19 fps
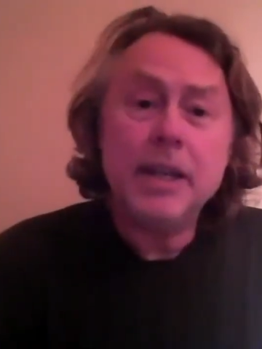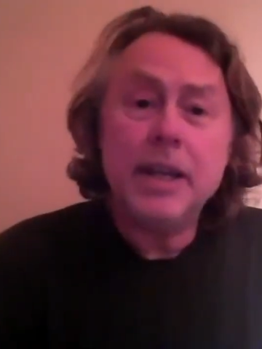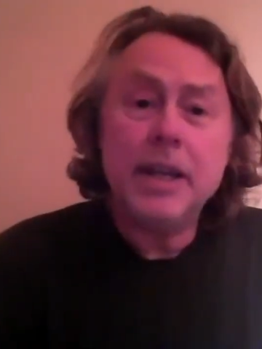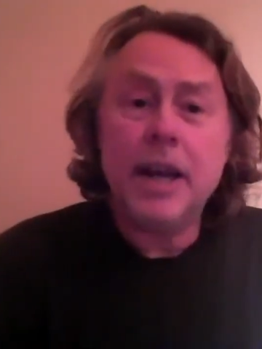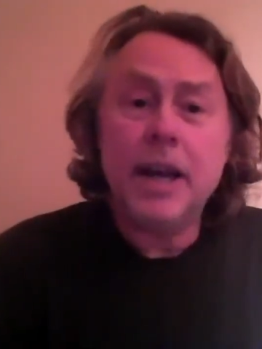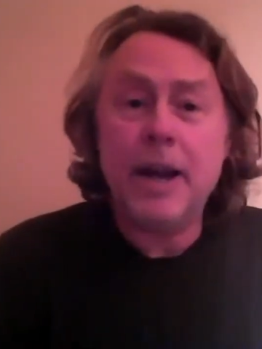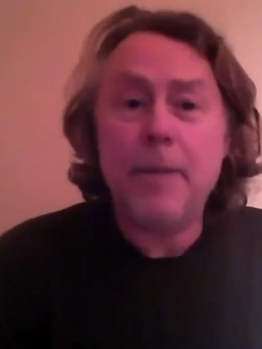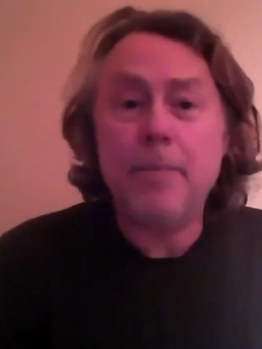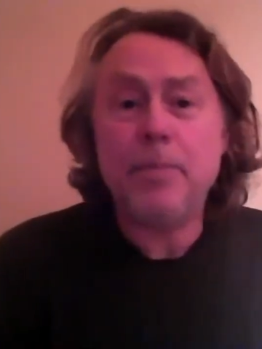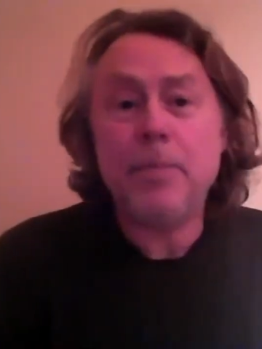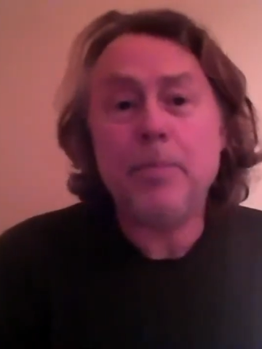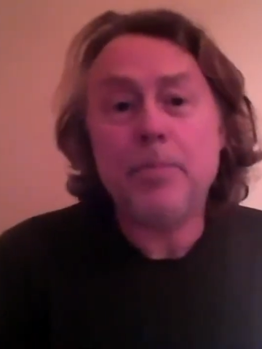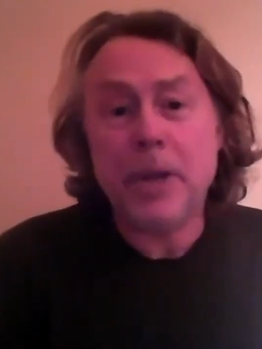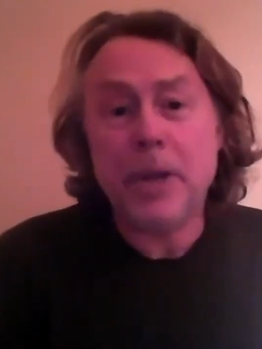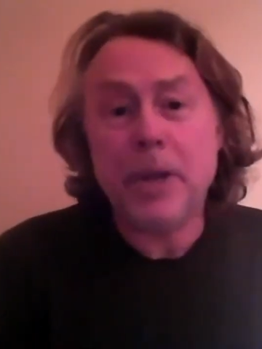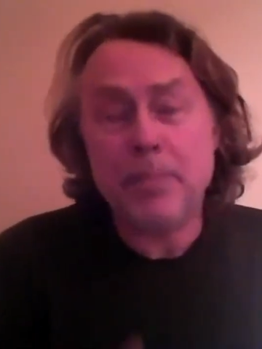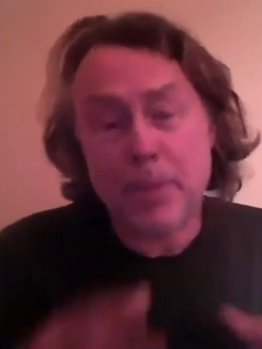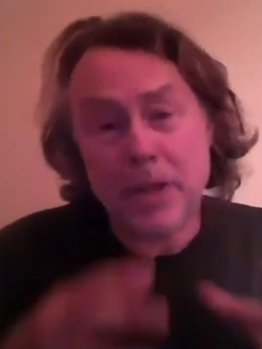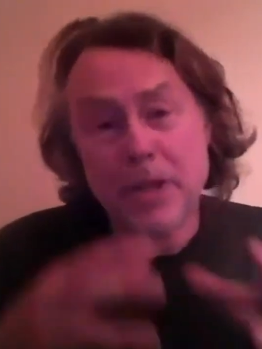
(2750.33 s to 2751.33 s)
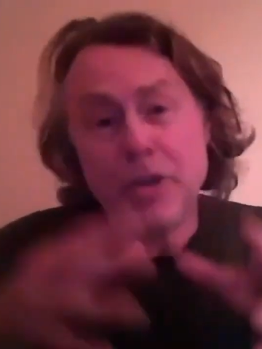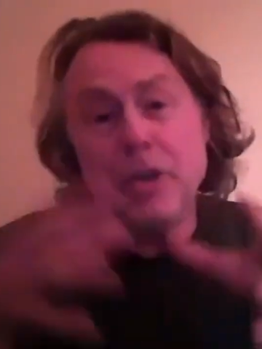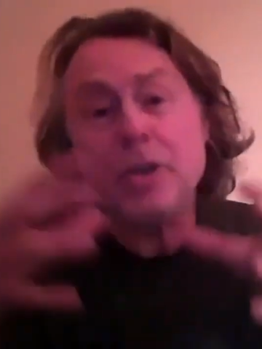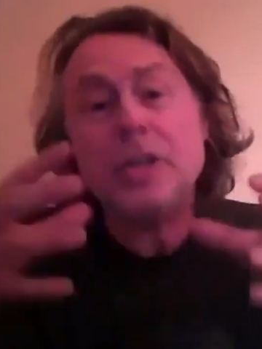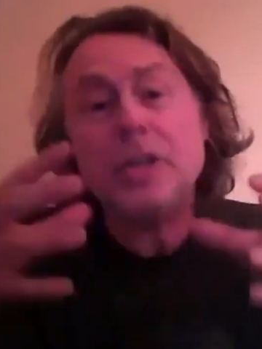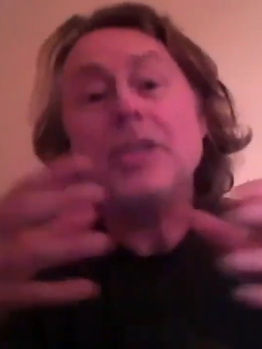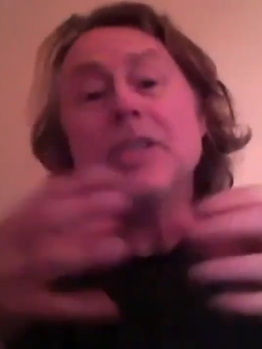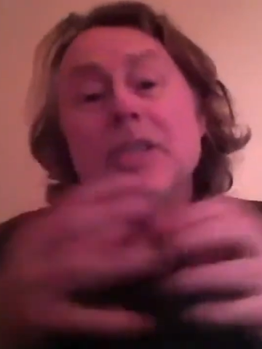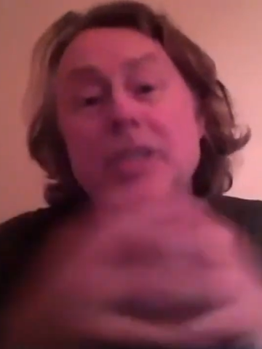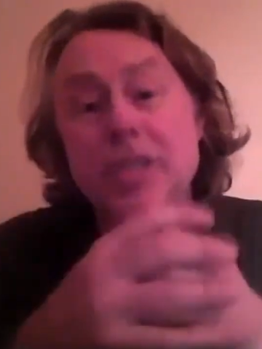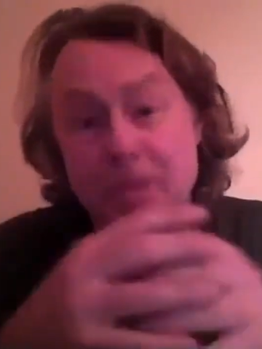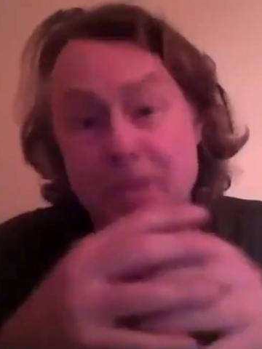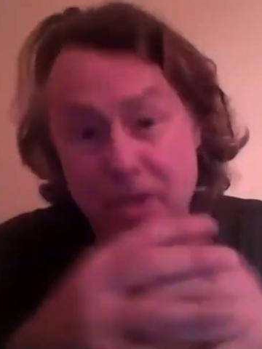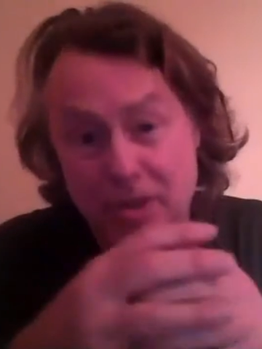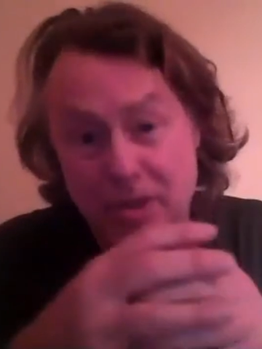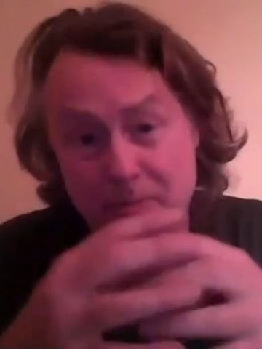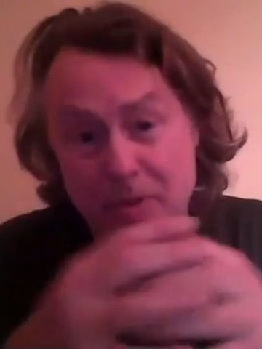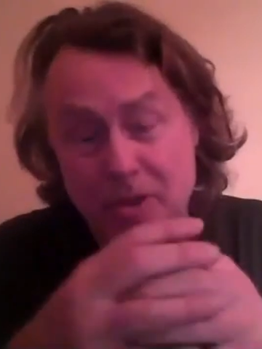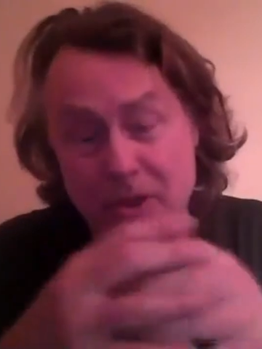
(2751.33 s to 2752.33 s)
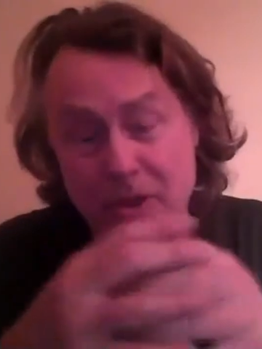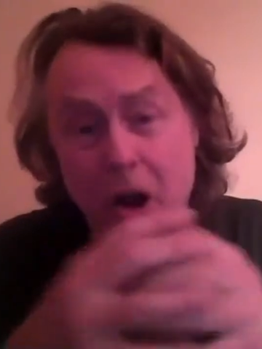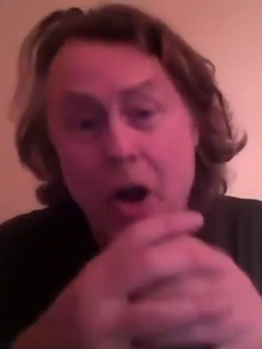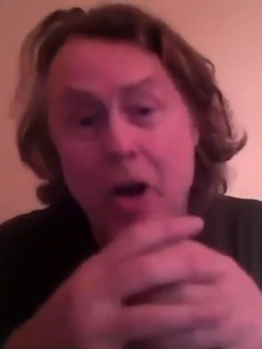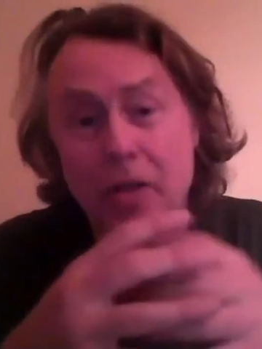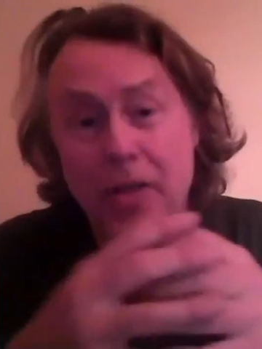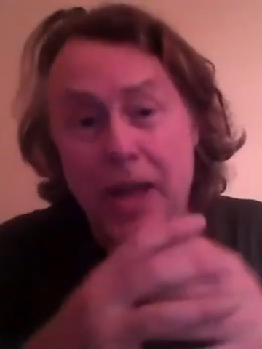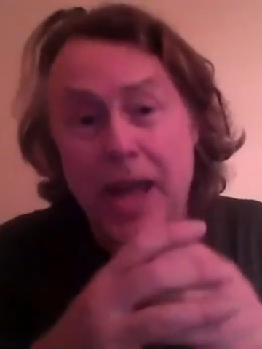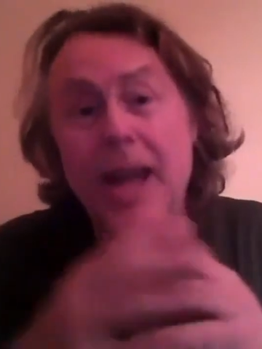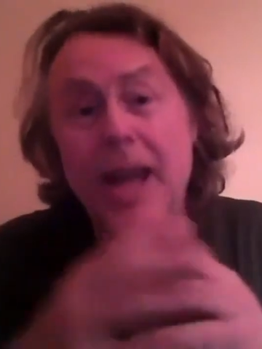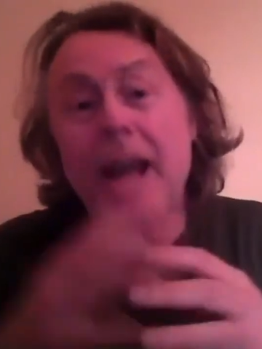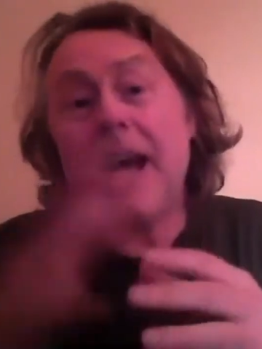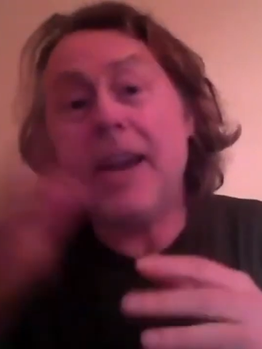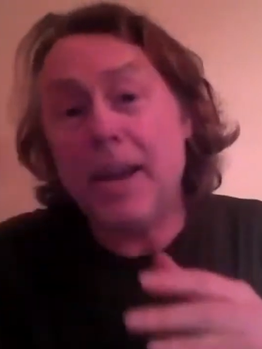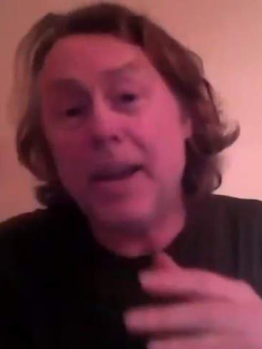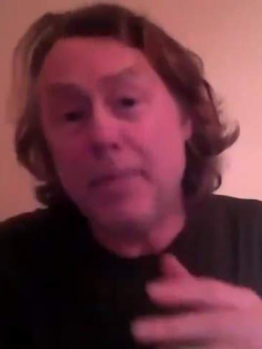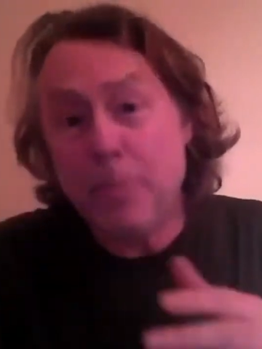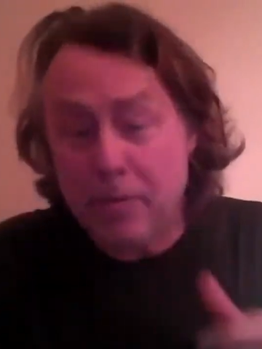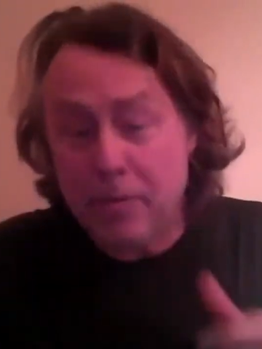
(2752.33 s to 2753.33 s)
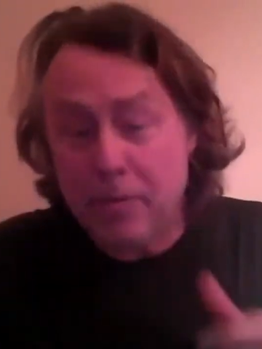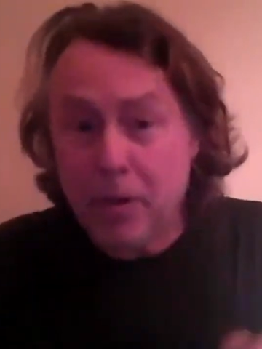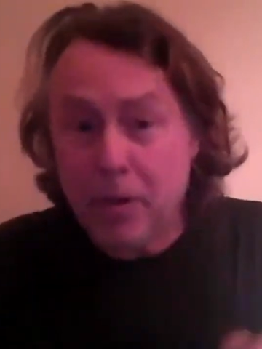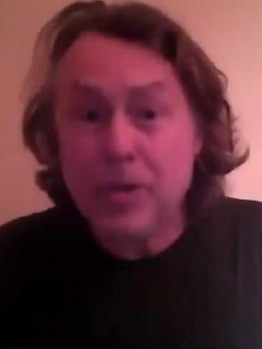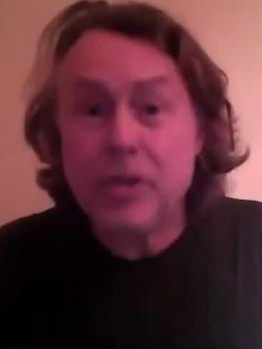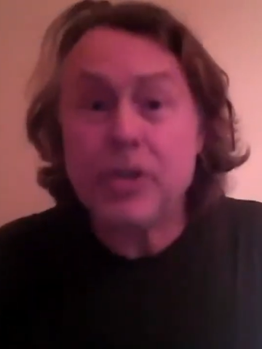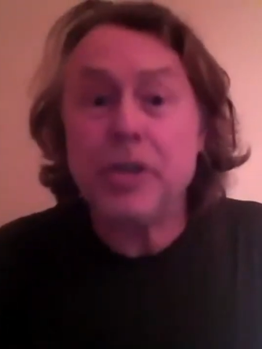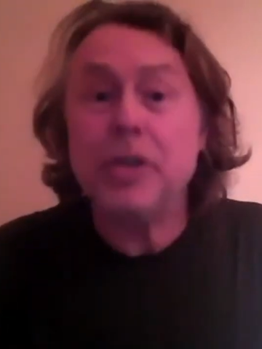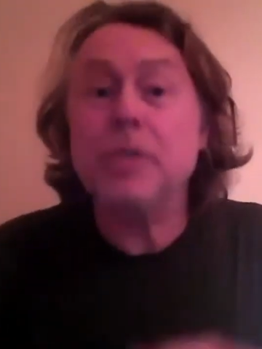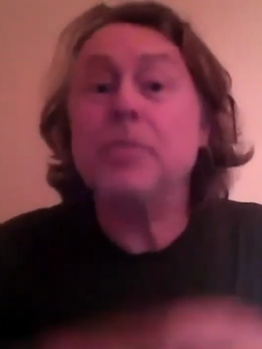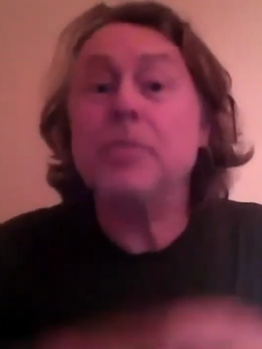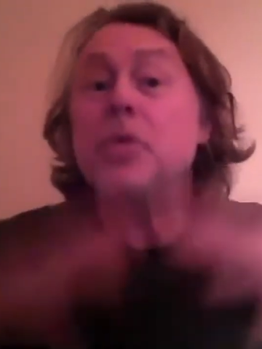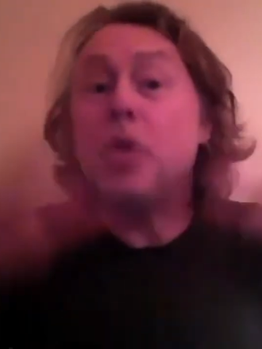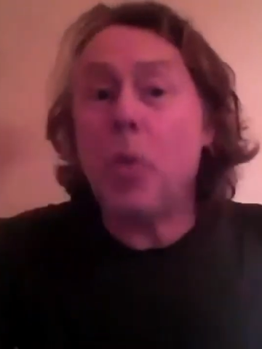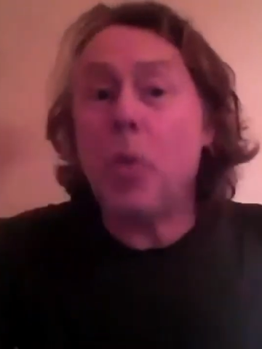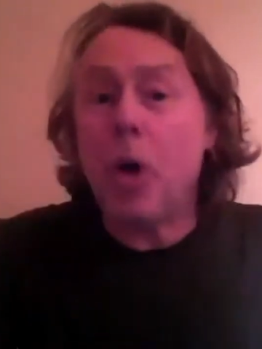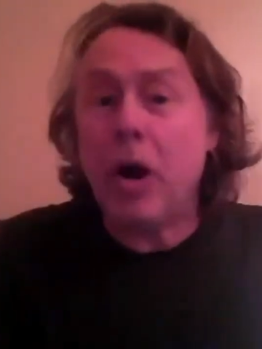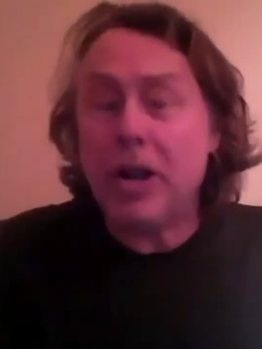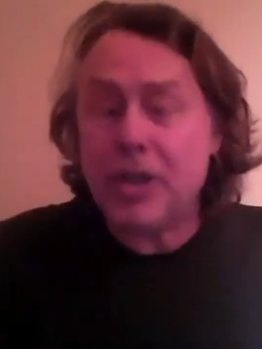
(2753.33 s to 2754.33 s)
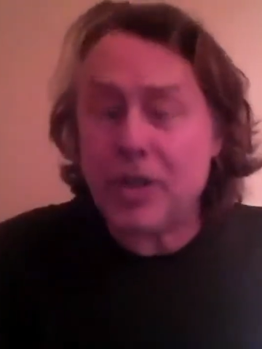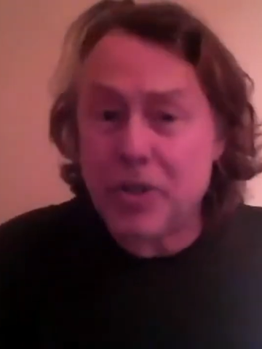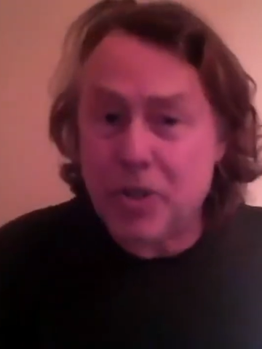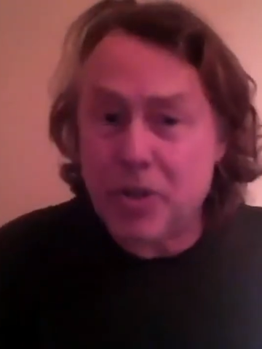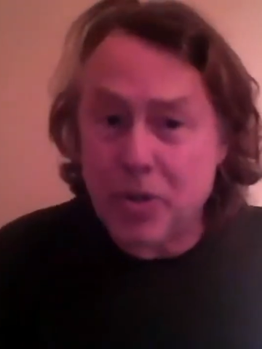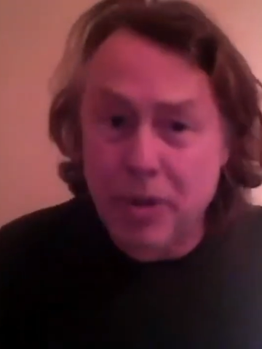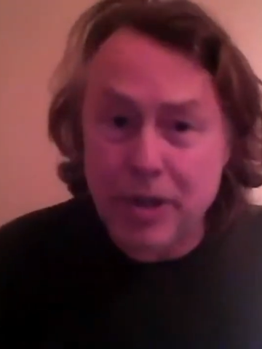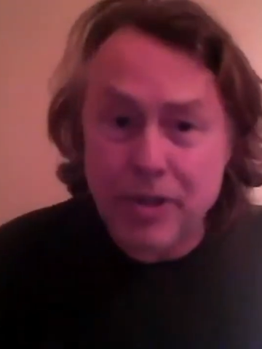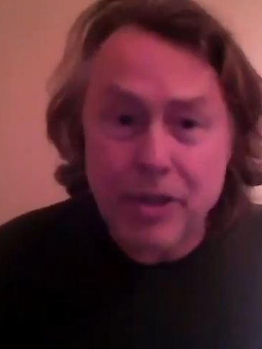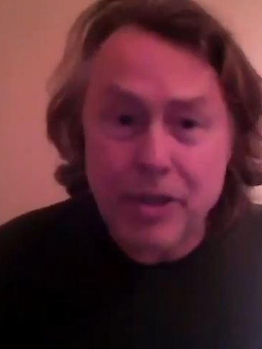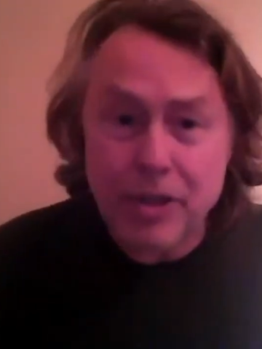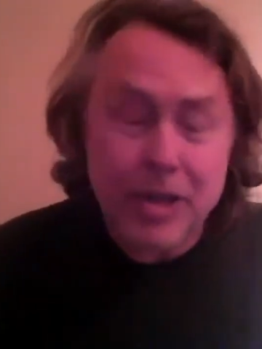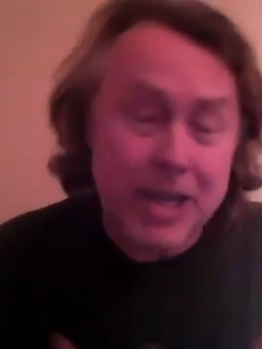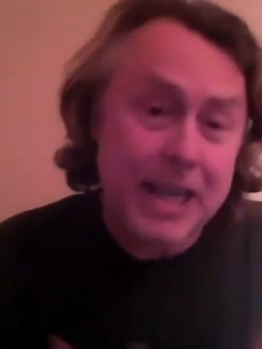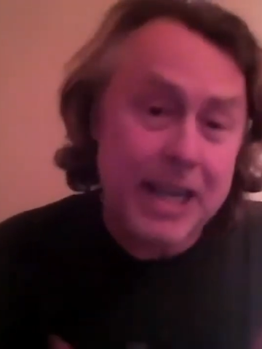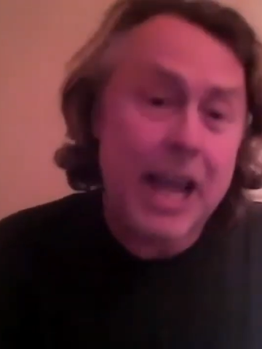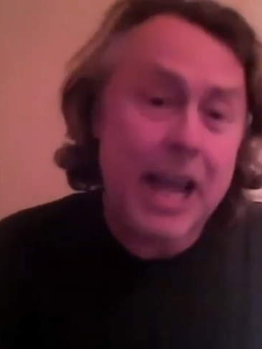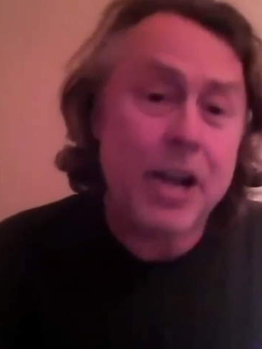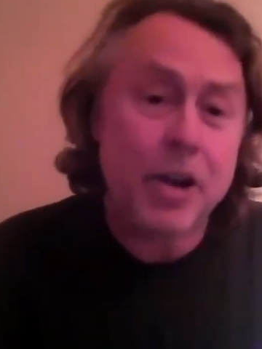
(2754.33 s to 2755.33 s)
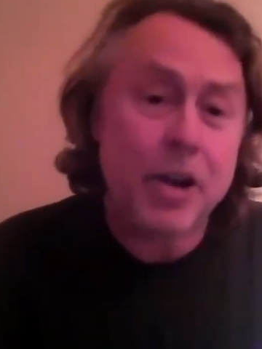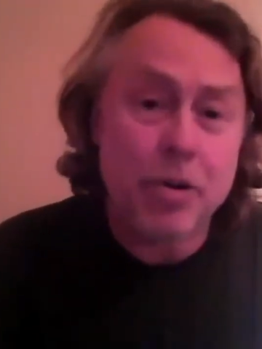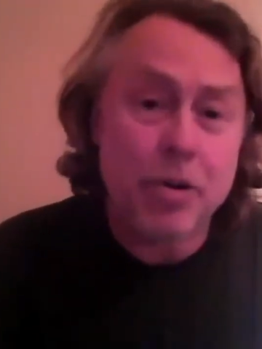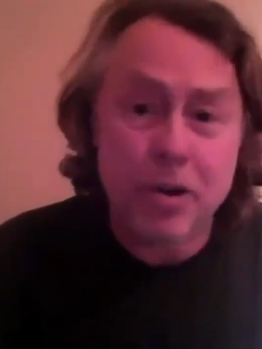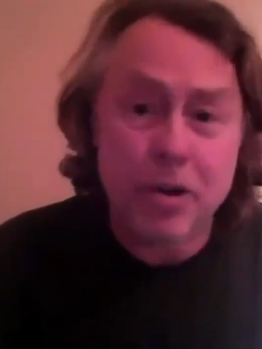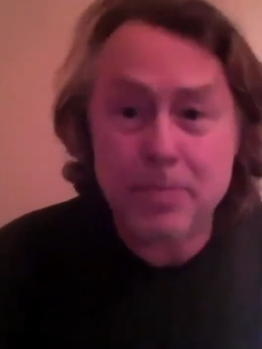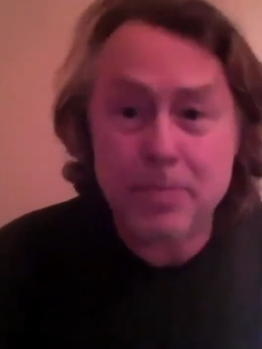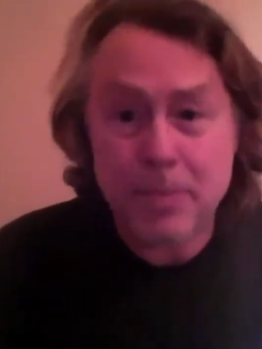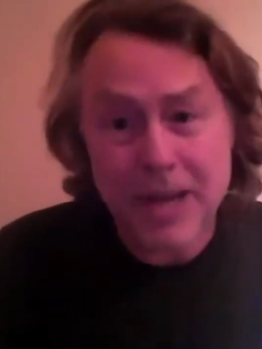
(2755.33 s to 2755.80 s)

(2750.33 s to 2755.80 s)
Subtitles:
but you can start there and then move on to the wider story that you're going to get across.